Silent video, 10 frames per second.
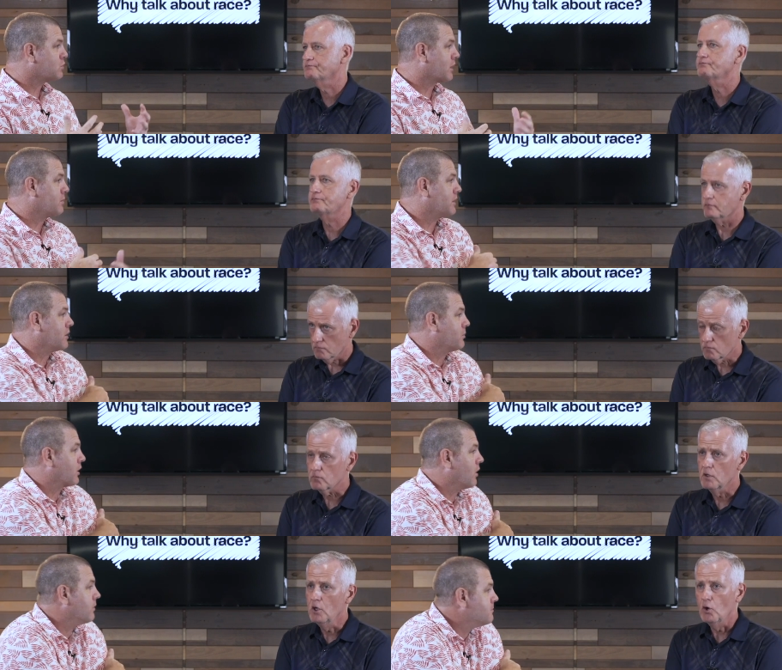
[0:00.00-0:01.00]
Speaker 1: you recommend them to
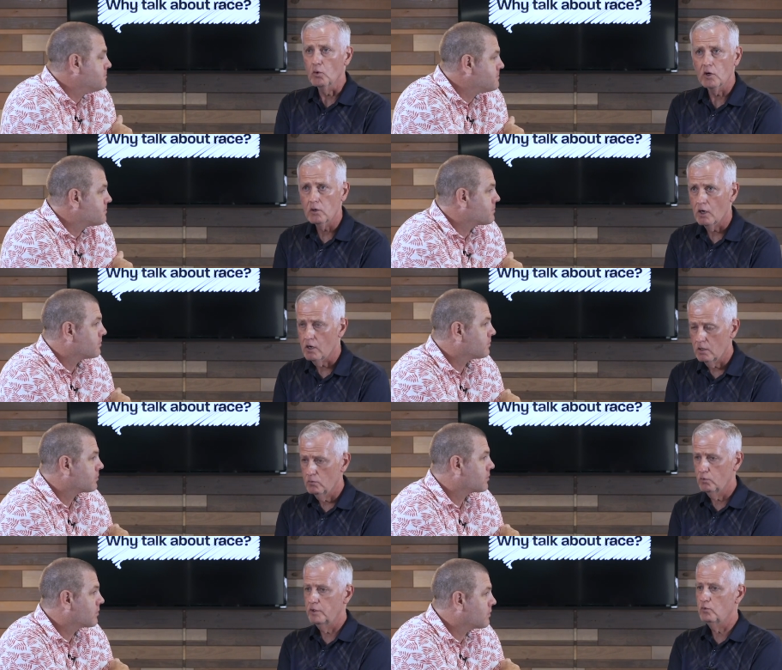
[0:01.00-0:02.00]
go? Well, uh,
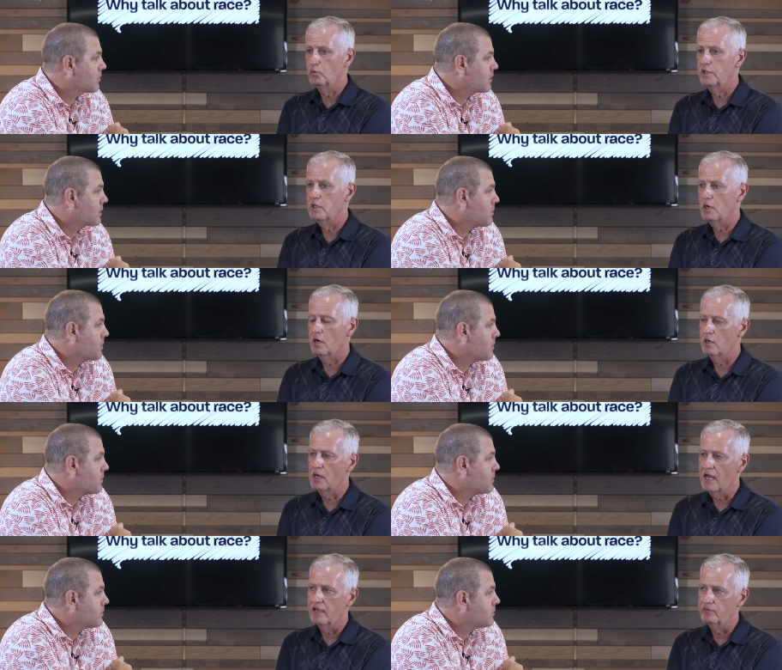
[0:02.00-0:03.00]
we, we our
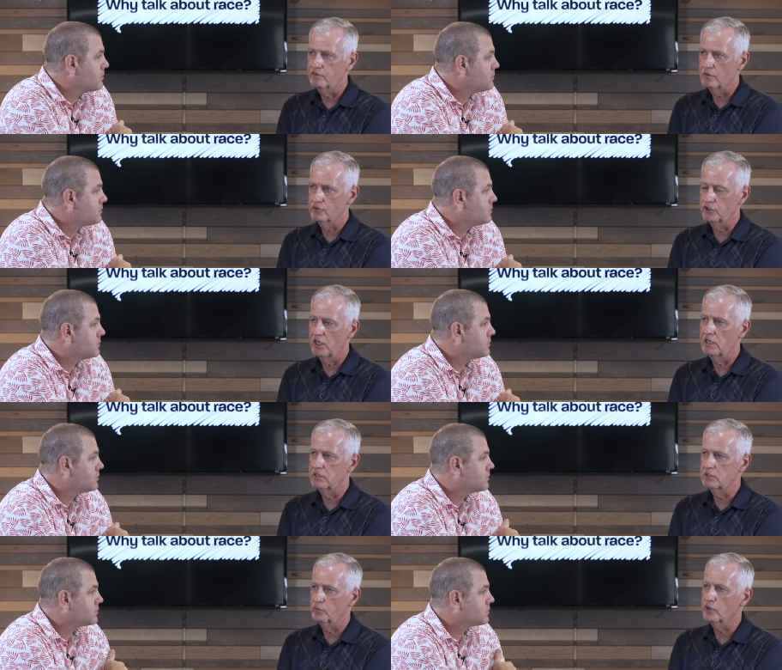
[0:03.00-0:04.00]
lives are
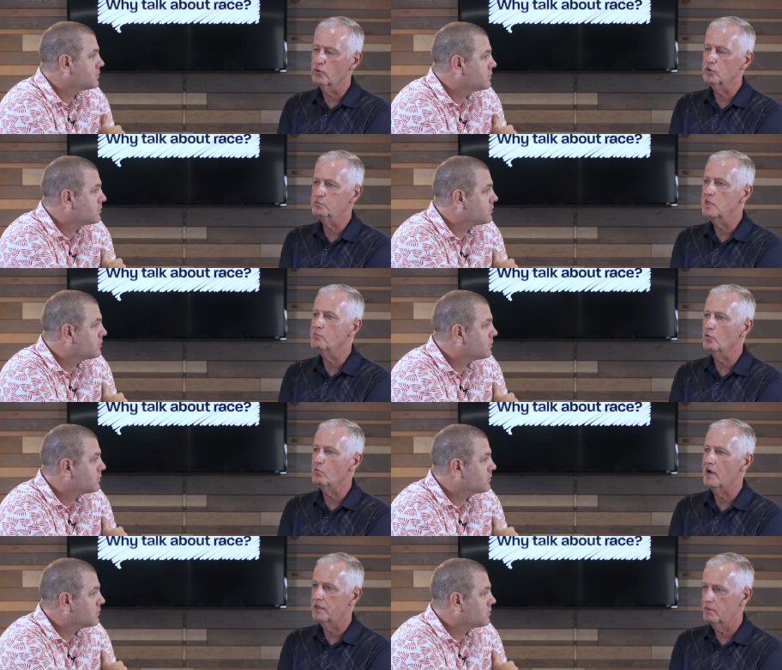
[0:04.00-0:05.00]
changed and we grow as people
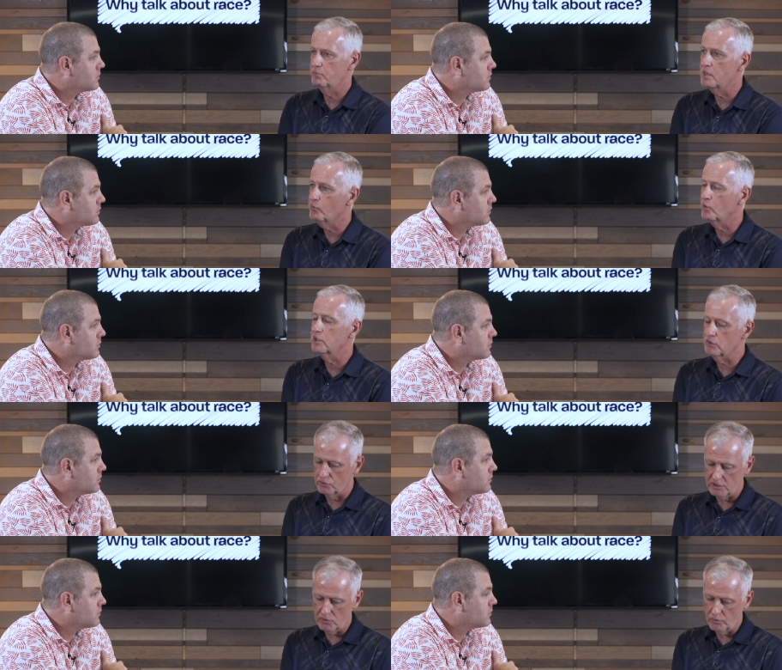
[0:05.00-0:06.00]
by the people we
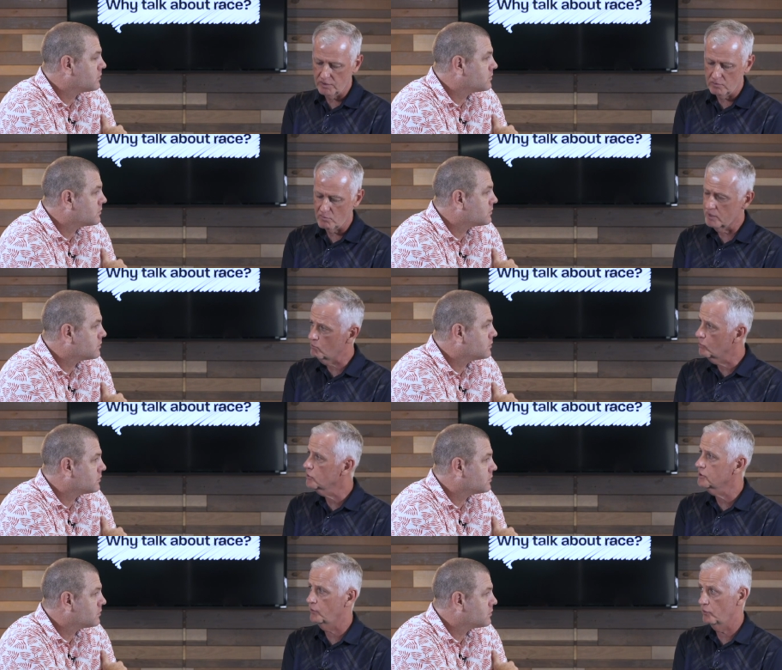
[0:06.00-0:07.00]
associate with and by the
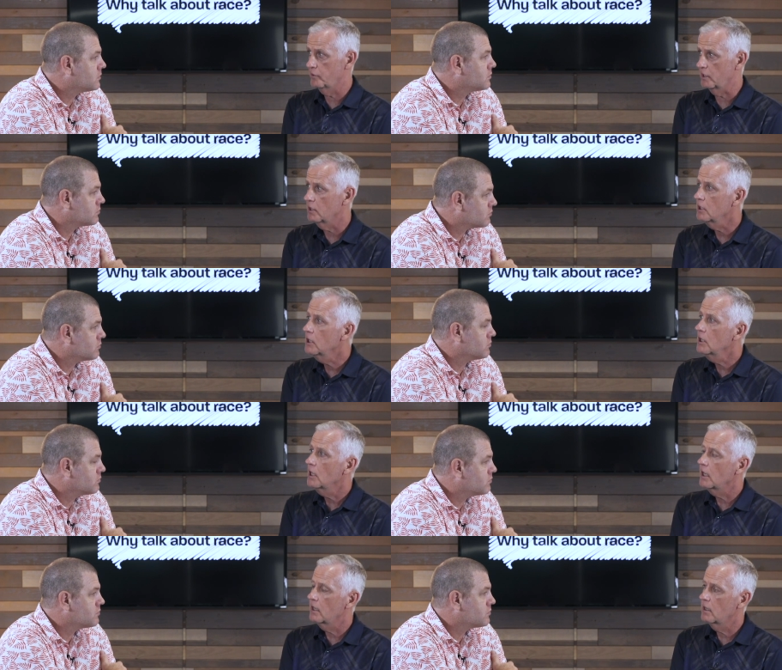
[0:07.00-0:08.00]
books that we read. Mm.
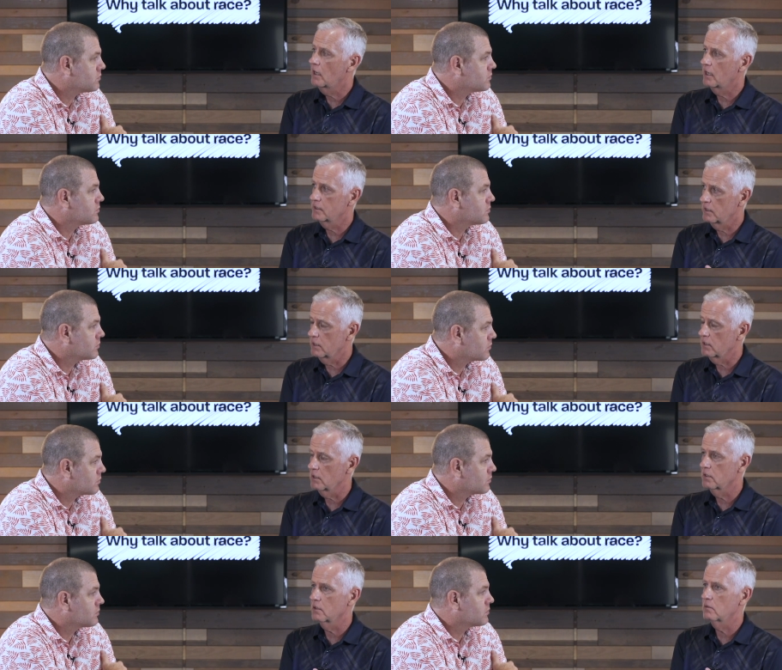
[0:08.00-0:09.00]
And I think
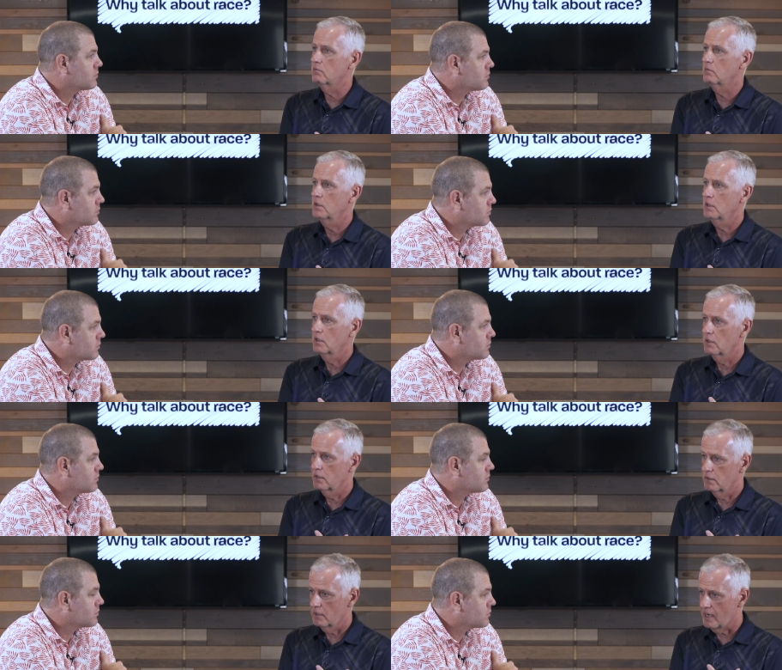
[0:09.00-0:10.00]
um,
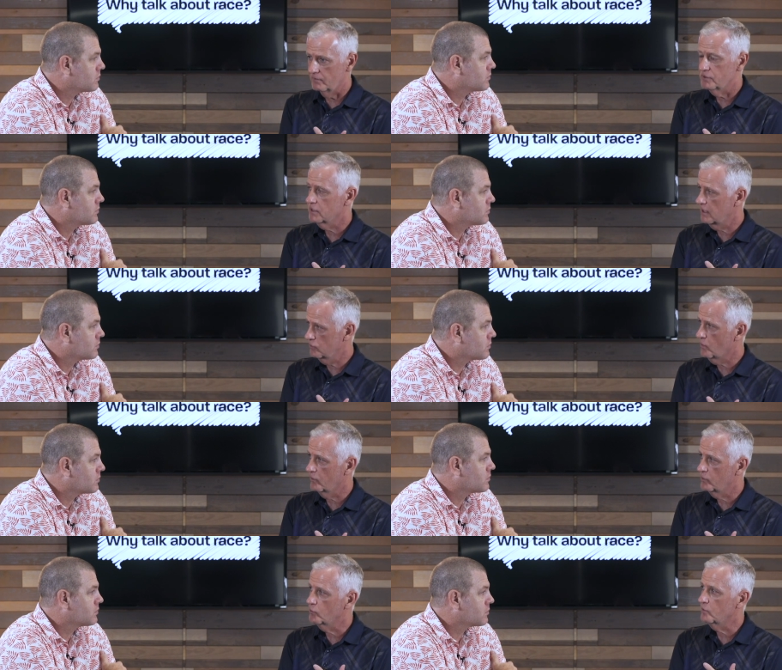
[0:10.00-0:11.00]
uh, obviously that's why
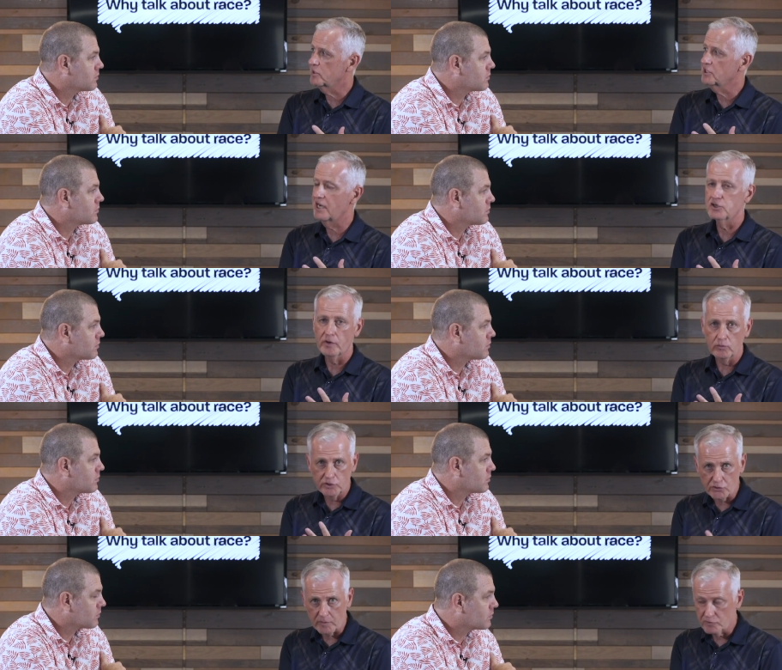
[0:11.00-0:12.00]
we want to be saturated with
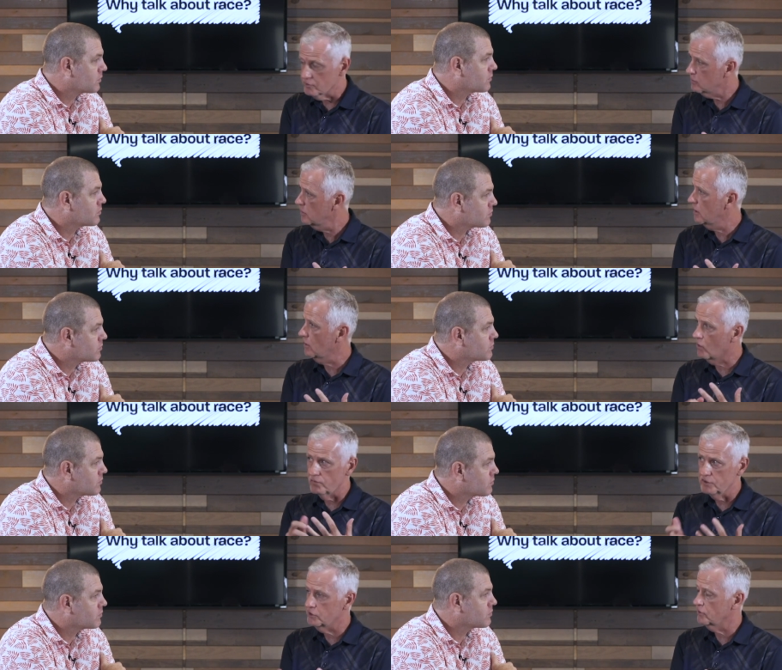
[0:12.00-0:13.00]
Scripture and all
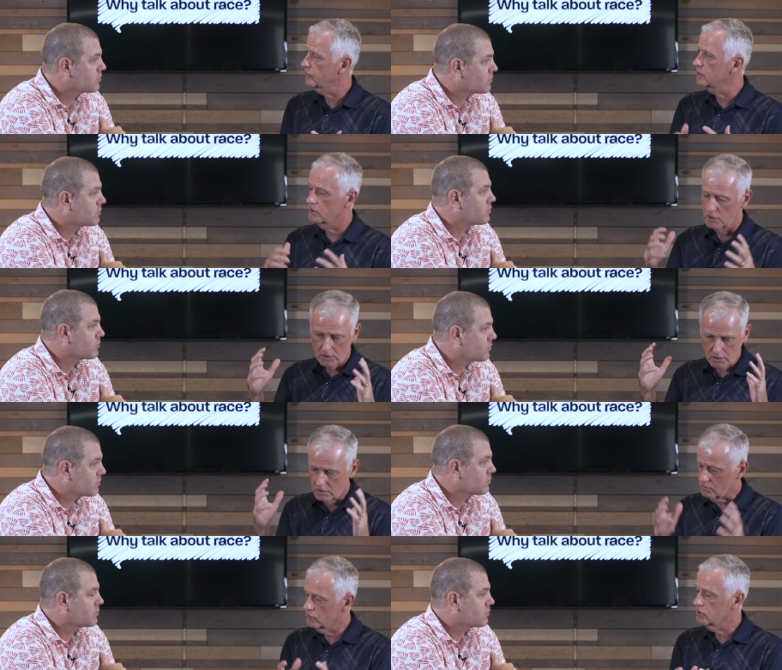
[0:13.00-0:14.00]
this series, you
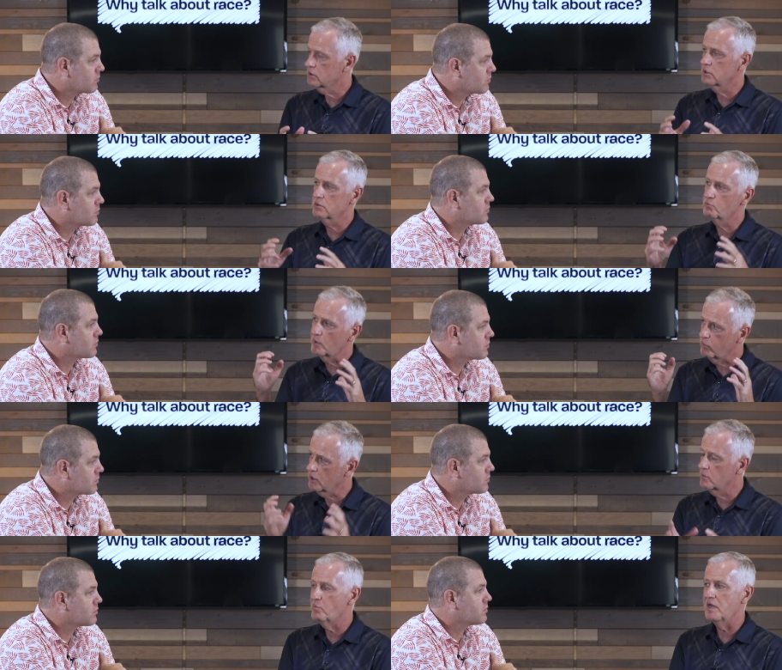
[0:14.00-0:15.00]
know, just, just
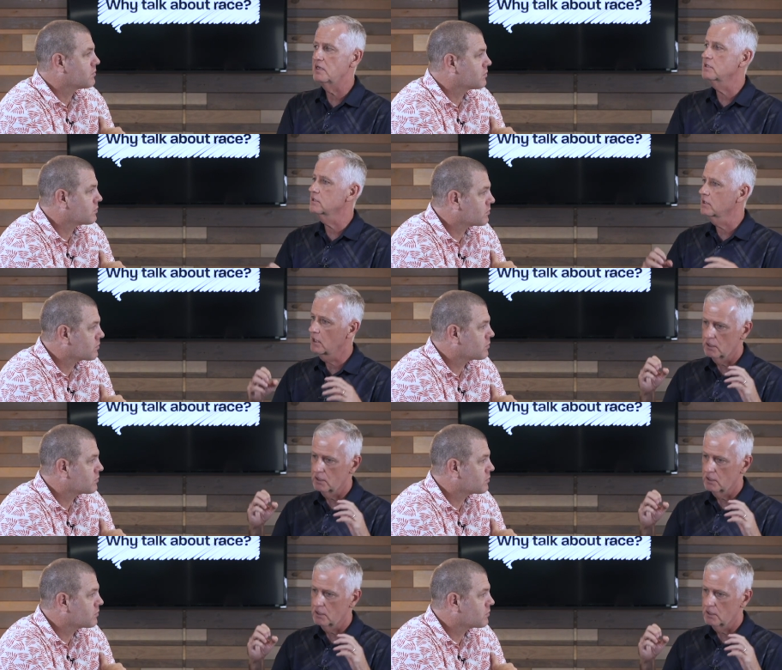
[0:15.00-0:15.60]
biblically based,